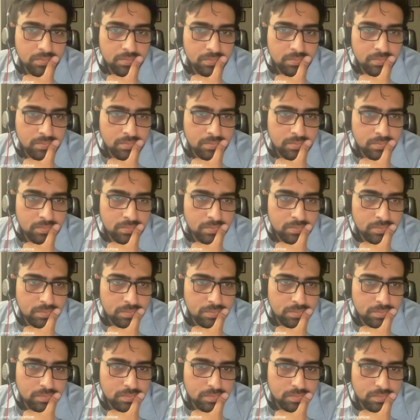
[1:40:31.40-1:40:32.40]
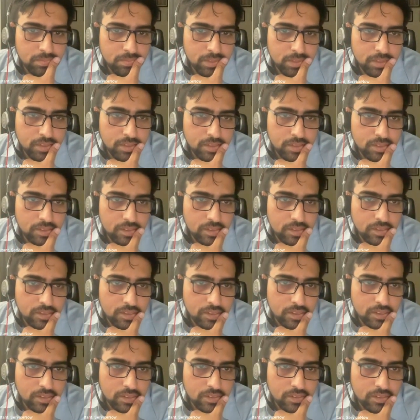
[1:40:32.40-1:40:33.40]
I
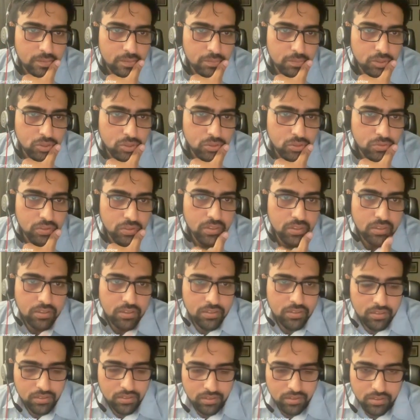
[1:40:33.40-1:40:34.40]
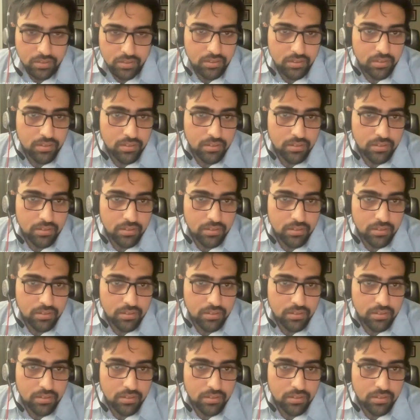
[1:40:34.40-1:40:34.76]
think there is some issue with this.